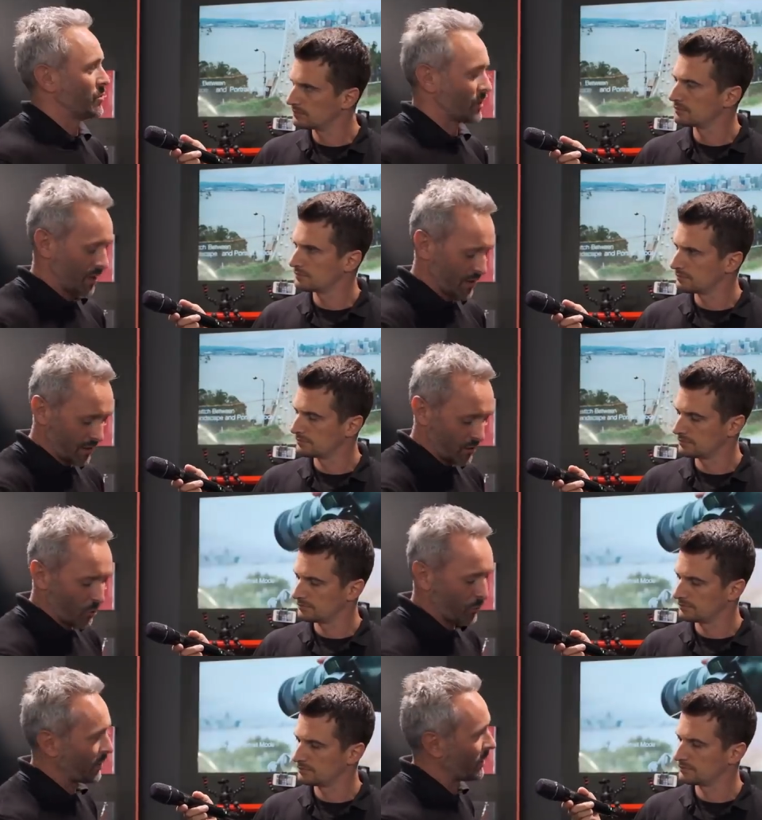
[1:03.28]
Speaker 1: you can
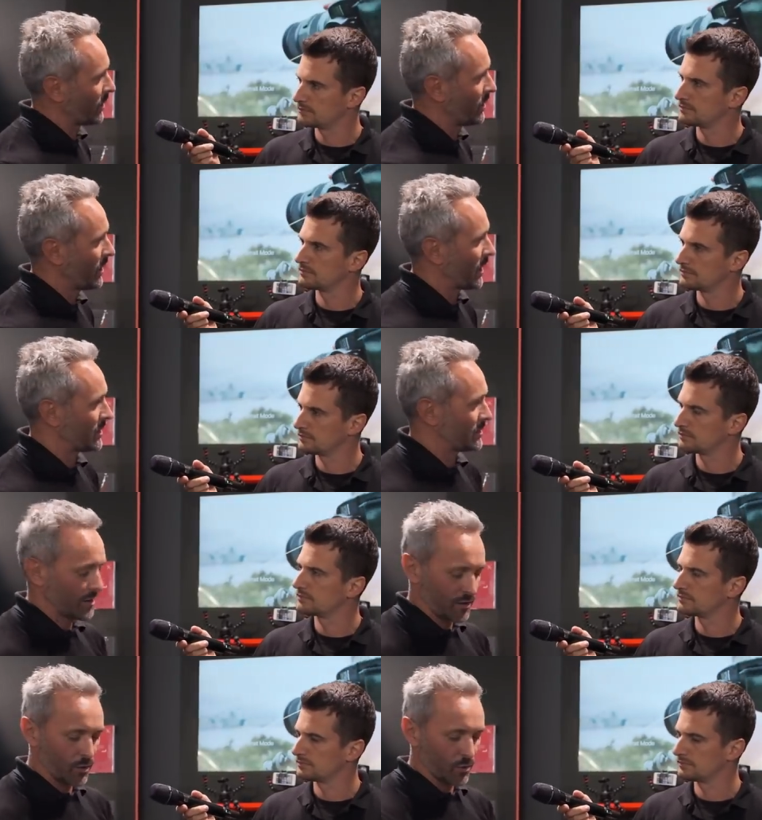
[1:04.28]
open
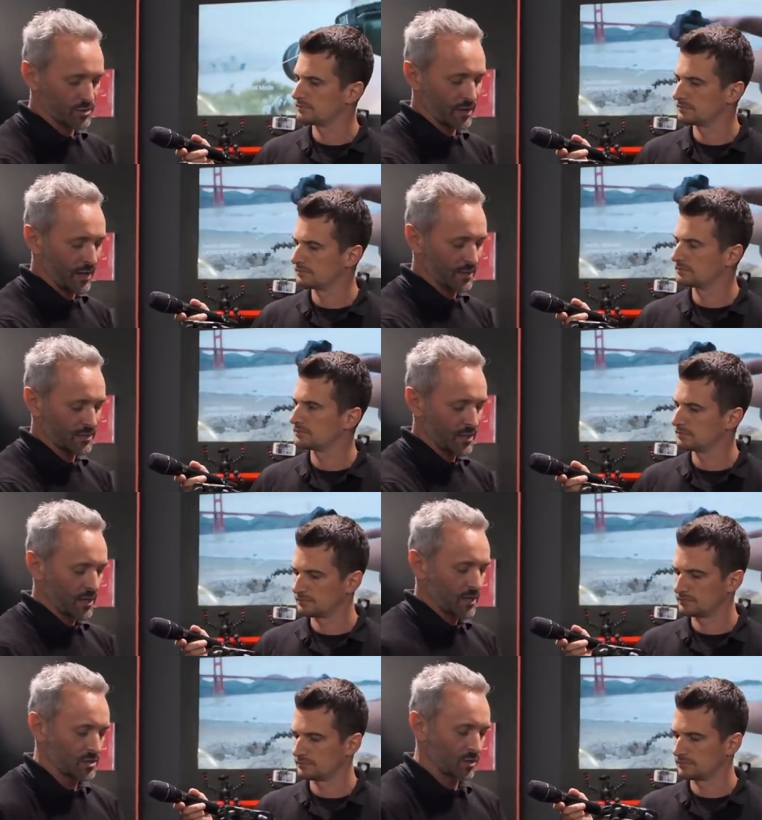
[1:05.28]
and close the
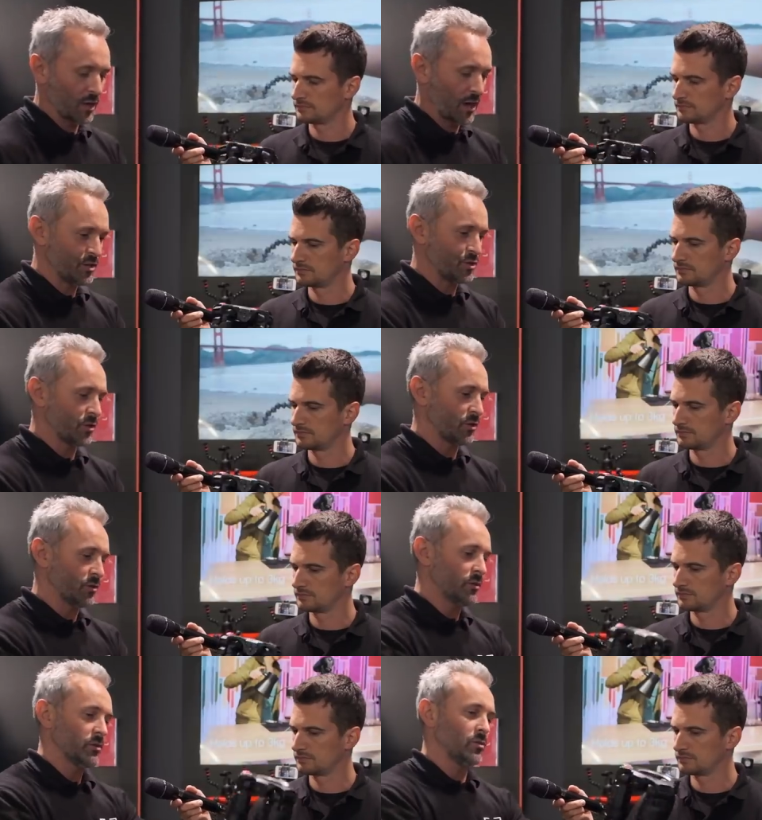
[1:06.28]
legs. So I'll show
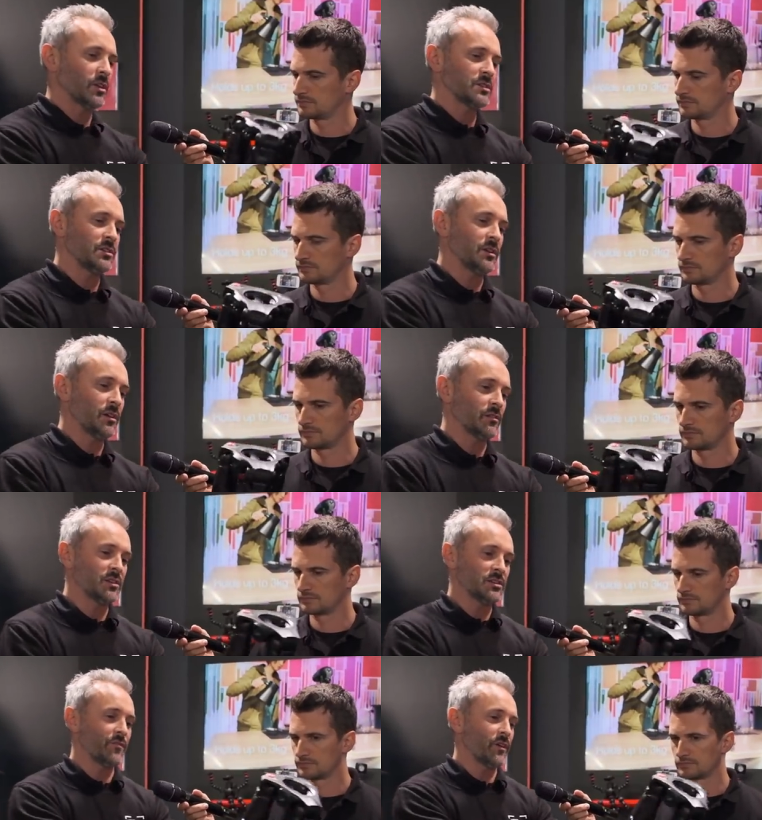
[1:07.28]
you. You can see here there
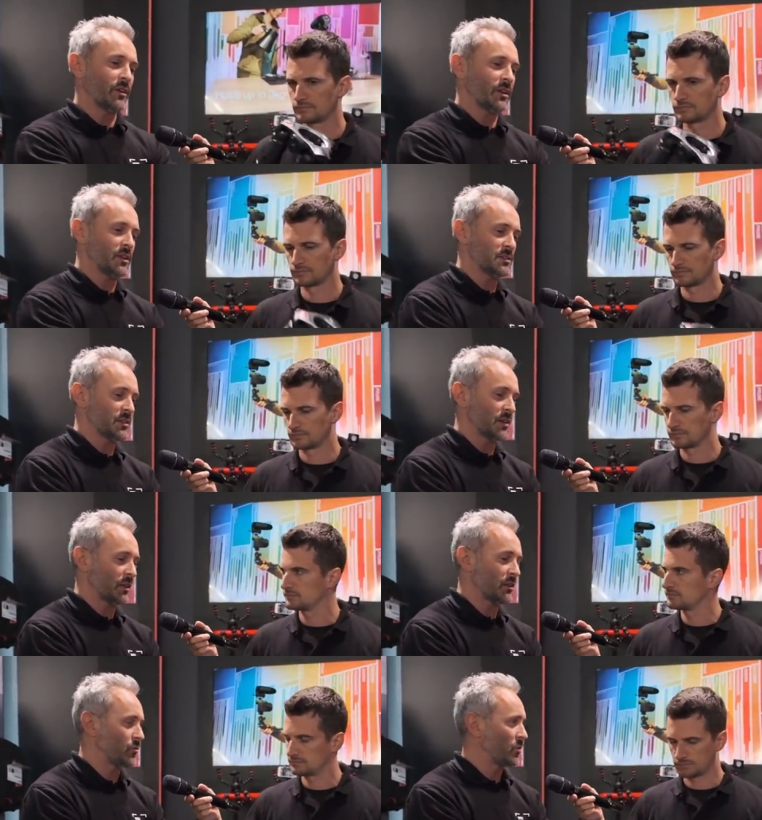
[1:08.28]
is a very easy
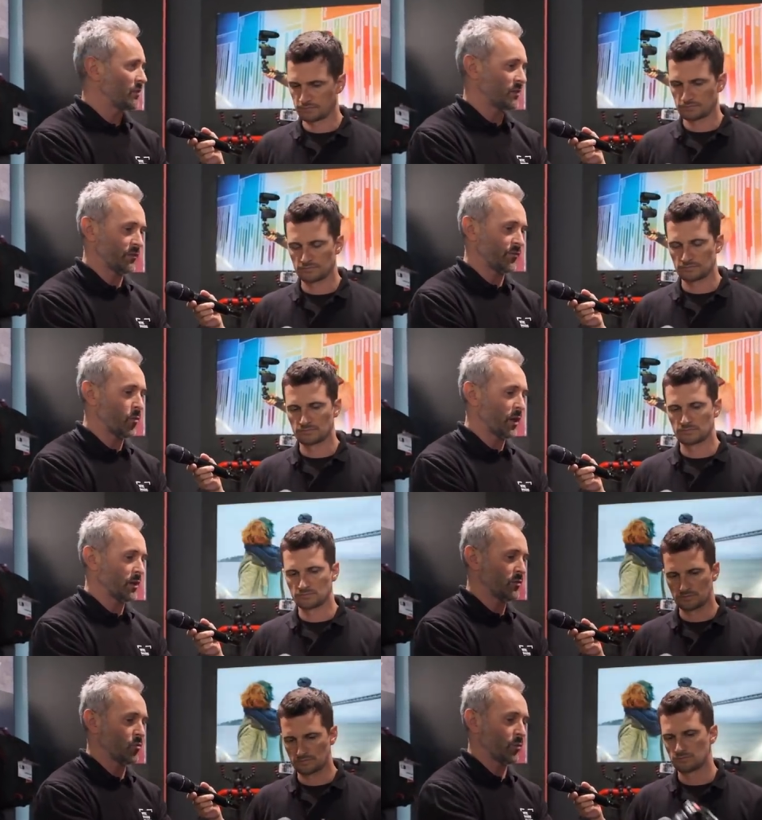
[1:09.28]
and intuitive
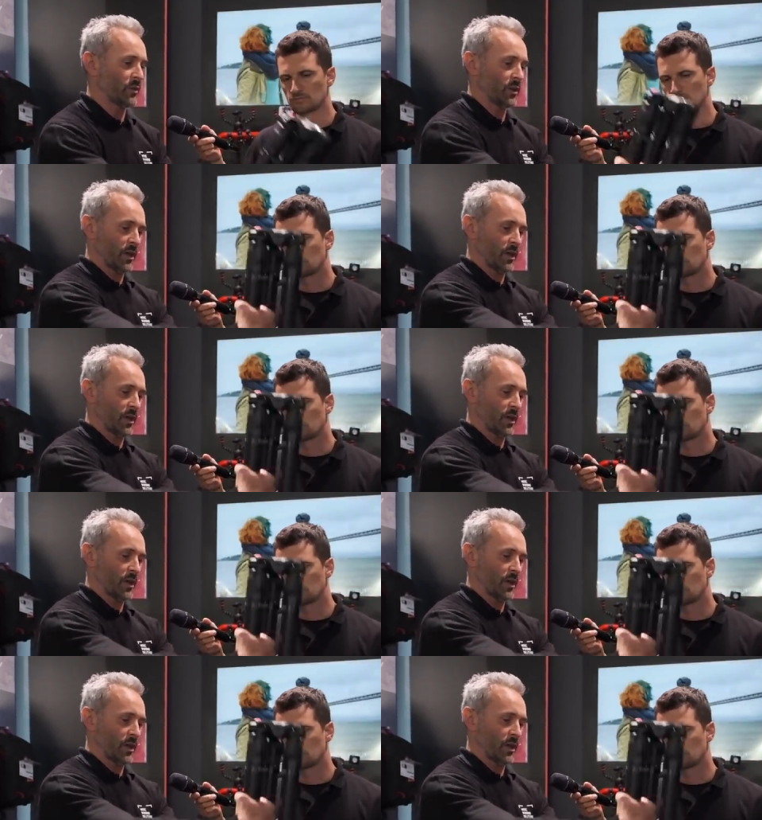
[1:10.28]
way to open the